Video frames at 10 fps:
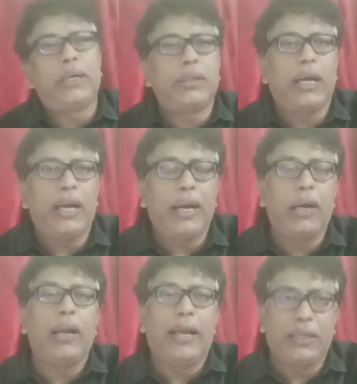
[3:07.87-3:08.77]
the
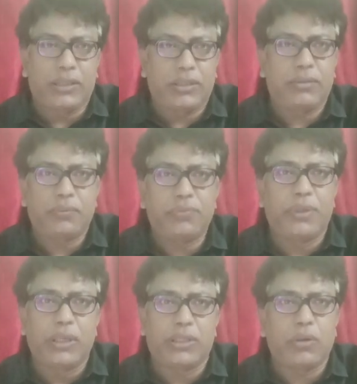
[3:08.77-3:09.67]
headlines
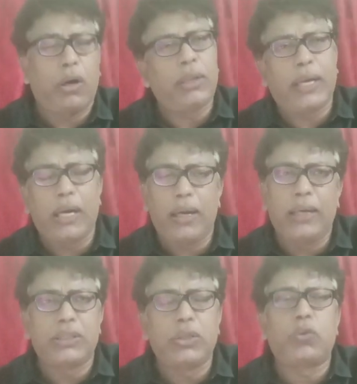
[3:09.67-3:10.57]
first, all the
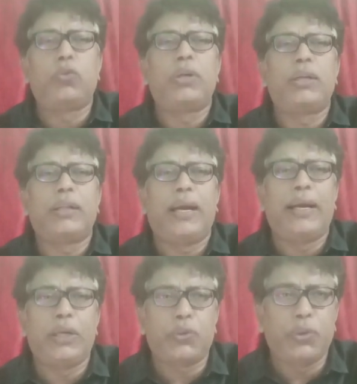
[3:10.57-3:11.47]
headlines including the
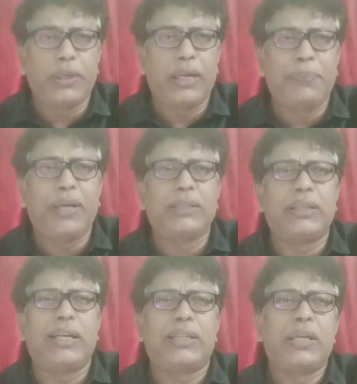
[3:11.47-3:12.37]
editorial
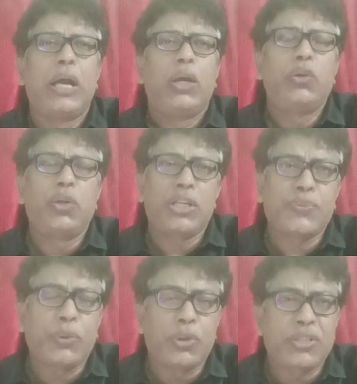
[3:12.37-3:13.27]
pages, your
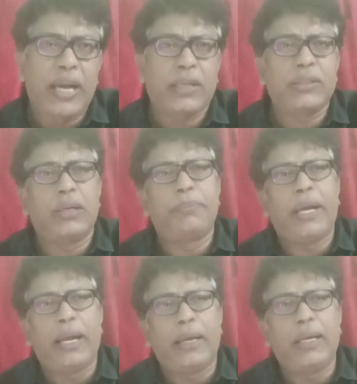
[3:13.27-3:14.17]
sports section,
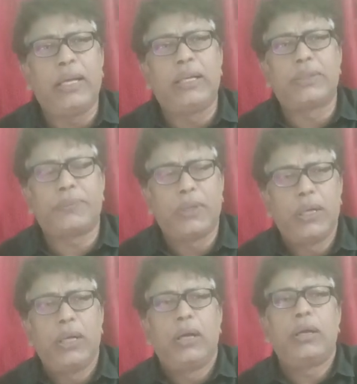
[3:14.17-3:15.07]
banking.
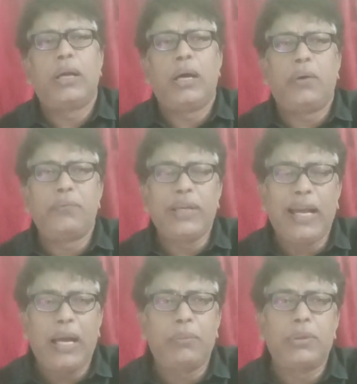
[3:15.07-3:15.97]
We
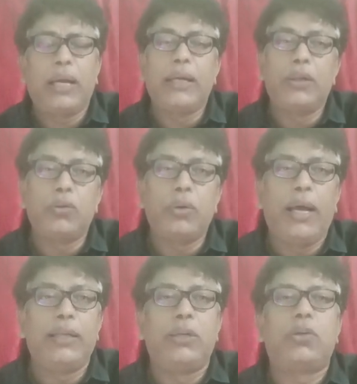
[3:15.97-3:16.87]
have, the Hindu
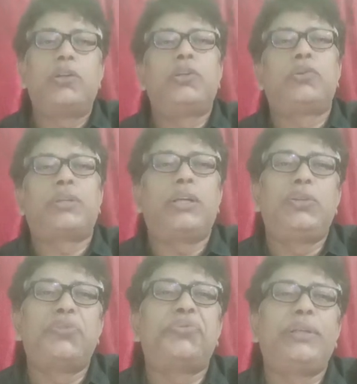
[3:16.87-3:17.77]
has introduced a
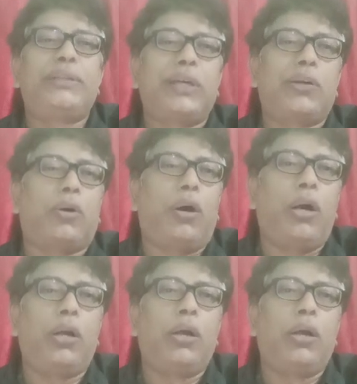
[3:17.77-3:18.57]
new feature called